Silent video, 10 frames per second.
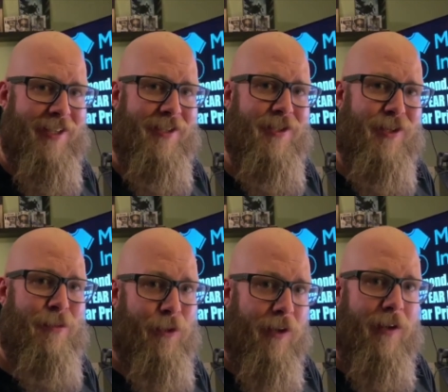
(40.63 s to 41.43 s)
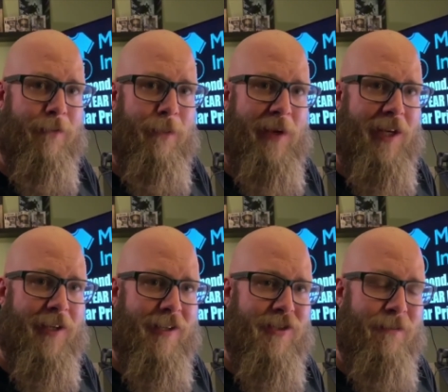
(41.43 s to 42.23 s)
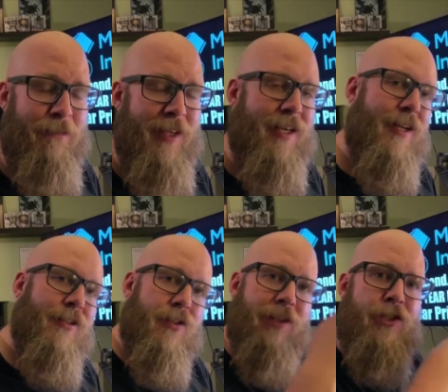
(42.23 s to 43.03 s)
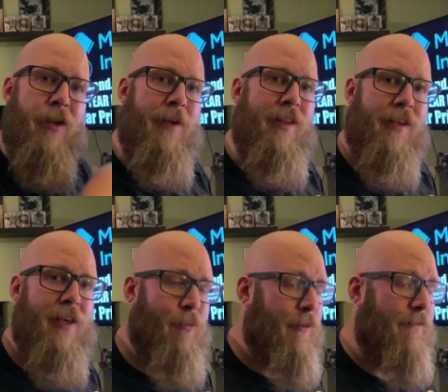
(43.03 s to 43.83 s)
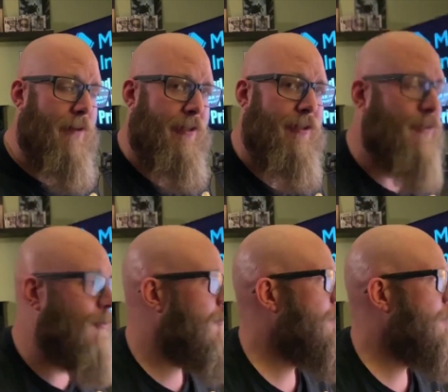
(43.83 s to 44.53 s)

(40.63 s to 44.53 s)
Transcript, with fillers: in this community for being awesome. So let's jump into the Keyword Finder tool.